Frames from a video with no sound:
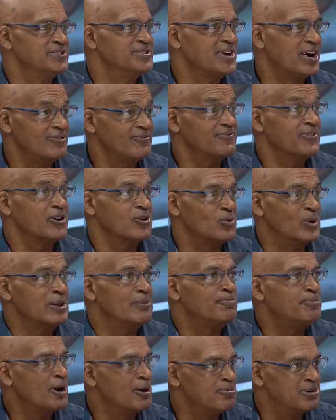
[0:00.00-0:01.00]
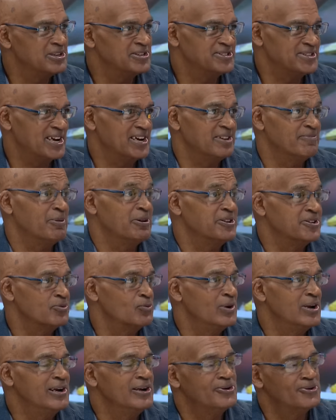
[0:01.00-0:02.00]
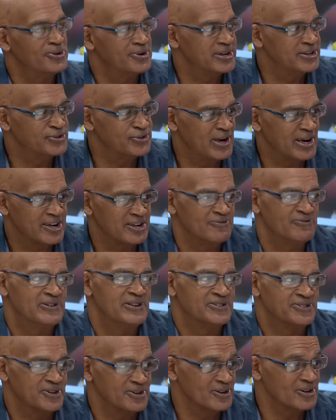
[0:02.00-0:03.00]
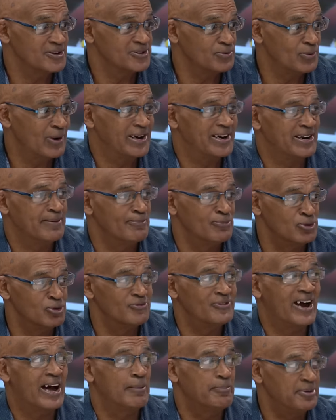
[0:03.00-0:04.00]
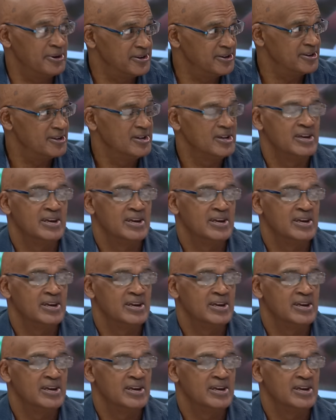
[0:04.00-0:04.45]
It's not very well publicized, but it's well known in track and field circles why that move happened.